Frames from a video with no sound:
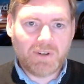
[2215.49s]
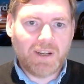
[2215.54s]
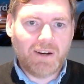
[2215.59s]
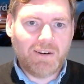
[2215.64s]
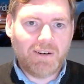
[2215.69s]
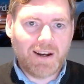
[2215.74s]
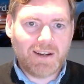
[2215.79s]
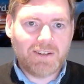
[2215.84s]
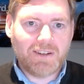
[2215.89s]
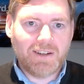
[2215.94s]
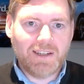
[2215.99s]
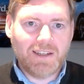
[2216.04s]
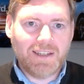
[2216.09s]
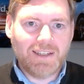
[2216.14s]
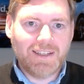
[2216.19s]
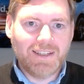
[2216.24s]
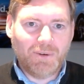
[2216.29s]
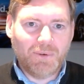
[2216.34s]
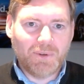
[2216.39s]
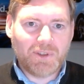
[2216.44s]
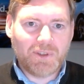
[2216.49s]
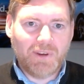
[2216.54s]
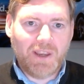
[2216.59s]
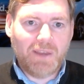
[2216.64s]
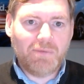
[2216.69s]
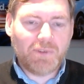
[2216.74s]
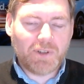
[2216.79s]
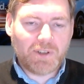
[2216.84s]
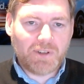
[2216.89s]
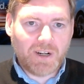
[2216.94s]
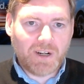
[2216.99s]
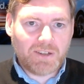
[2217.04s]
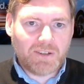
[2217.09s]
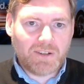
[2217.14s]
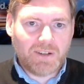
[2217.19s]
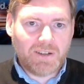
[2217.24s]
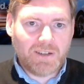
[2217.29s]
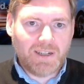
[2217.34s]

they're actually also infrastructure